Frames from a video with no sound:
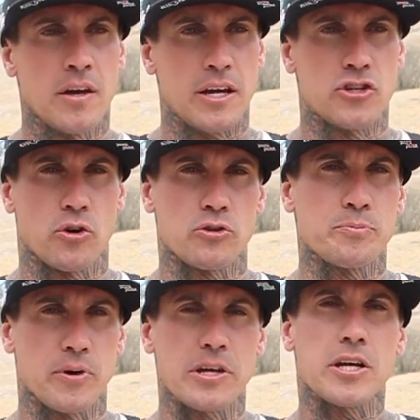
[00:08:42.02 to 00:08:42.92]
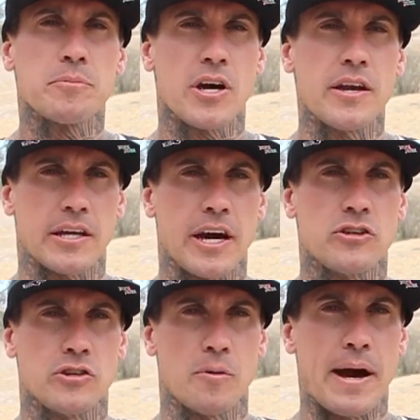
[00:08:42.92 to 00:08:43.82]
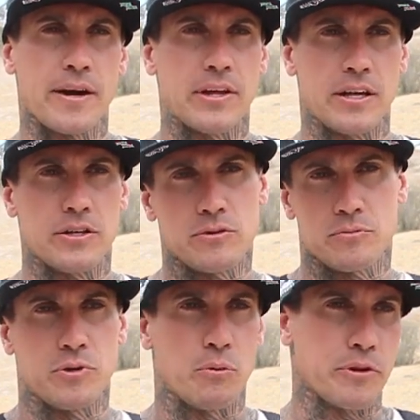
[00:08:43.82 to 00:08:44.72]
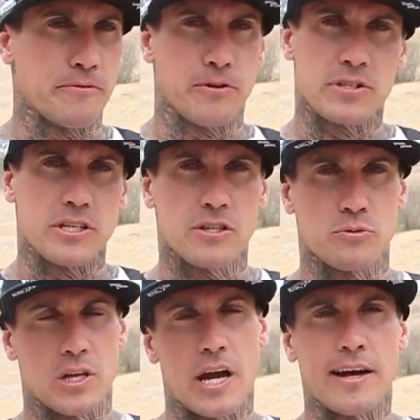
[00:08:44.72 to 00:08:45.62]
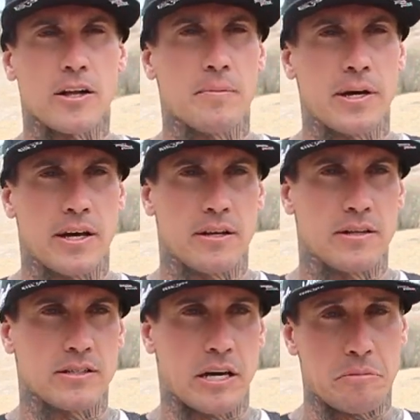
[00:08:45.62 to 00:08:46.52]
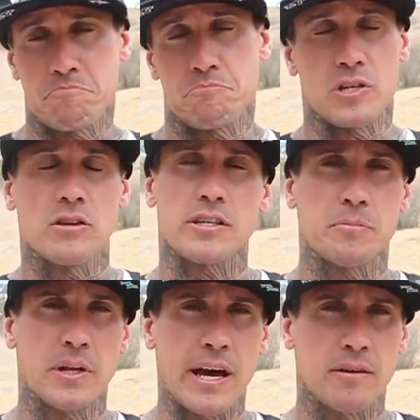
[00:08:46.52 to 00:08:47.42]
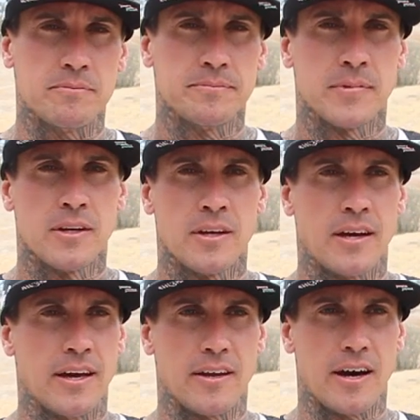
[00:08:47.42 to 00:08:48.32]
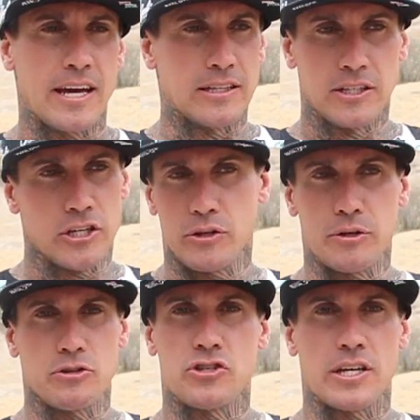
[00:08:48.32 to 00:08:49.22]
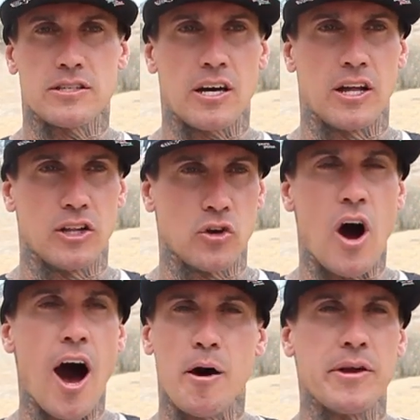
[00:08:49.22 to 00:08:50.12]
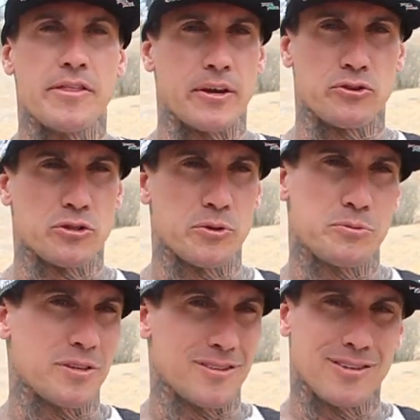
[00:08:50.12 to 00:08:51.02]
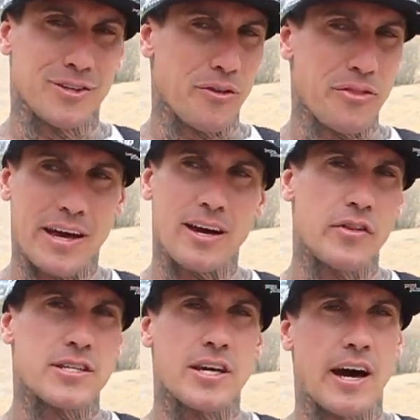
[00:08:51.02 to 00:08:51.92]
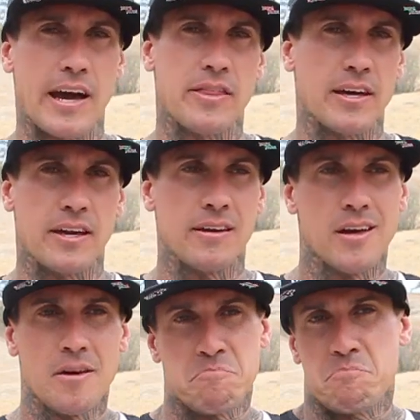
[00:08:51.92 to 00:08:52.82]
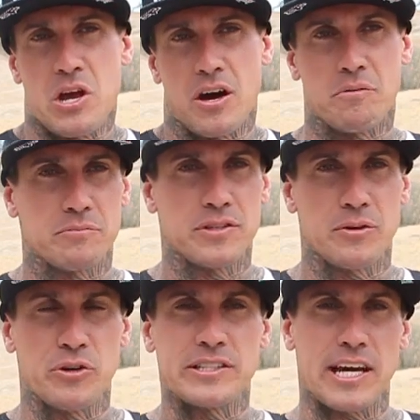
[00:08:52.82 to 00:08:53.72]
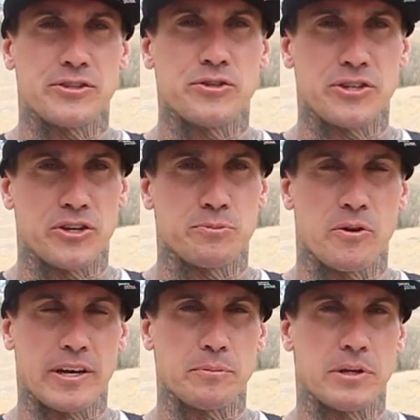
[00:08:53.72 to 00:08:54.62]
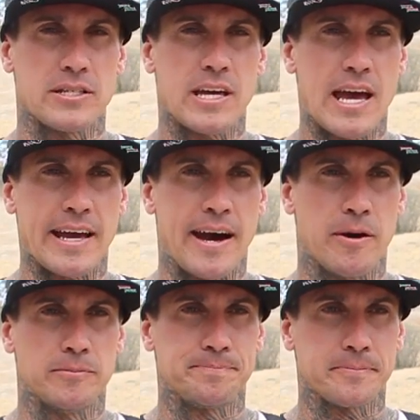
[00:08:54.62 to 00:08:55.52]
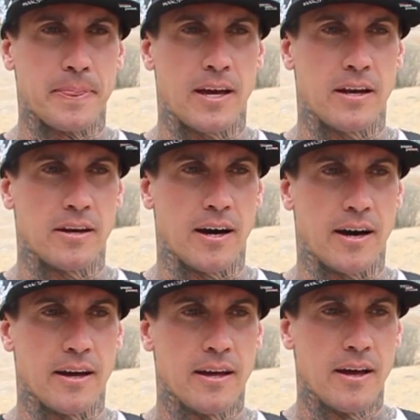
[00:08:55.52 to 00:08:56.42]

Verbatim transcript: and George was pretty cutting edge, you know, back then. He was, you know, one of the first casinos with a nightclub in it. And he's like, sounds like a plan. And uh, it literally was just a little hobby thing. It was just supposed to be a little thing on the side that, you know, didn't really take too serious, more like a place to hang out. And, uh,